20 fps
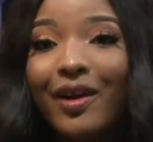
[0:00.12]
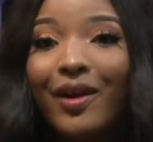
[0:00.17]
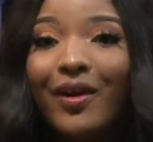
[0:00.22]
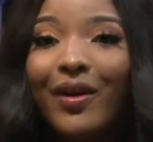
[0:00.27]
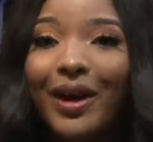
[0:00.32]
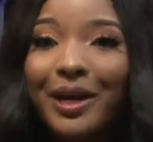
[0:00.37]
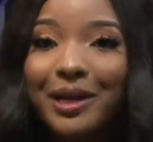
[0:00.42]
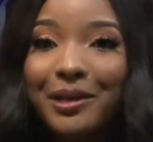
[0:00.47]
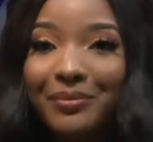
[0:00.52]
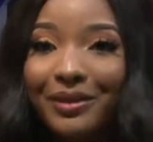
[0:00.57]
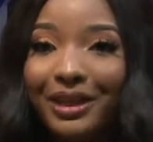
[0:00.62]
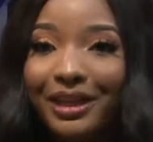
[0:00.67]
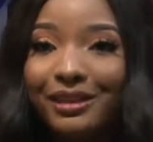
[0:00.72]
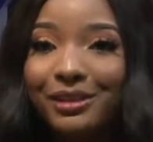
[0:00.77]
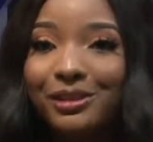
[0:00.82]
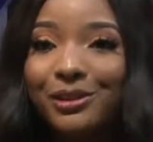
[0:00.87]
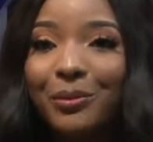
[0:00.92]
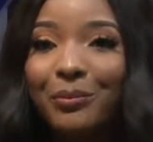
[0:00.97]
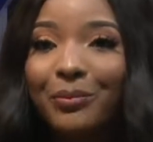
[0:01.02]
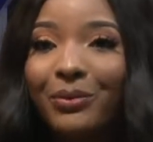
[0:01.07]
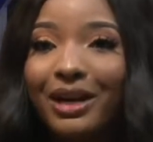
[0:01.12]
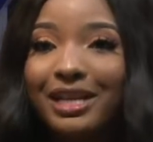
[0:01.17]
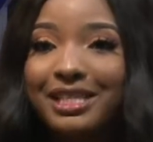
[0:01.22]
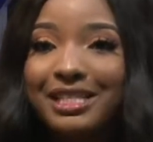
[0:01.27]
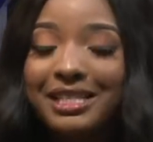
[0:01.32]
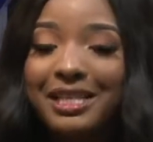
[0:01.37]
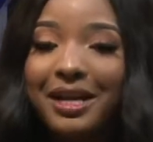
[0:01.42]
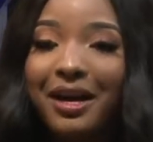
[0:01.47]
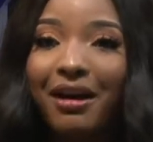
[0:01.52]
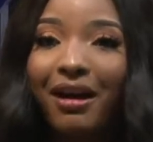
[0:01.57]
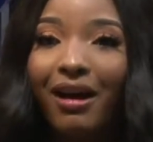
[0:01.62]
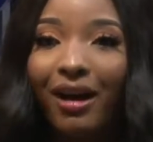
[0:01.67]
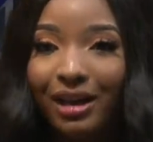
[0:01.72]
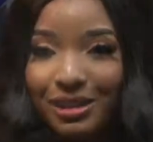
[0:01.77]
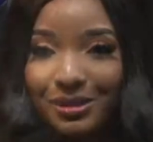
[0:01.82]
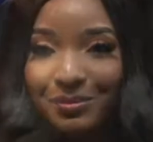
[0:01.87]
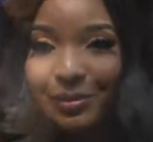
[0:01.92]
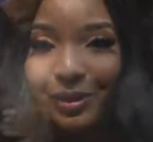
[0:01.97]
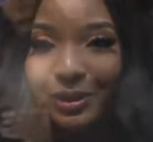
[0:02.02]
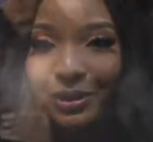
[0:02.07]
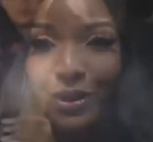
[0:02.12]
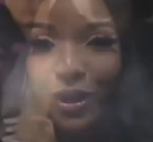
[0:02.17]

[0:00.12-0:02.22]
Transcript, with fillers: Cardi B surprises her husband,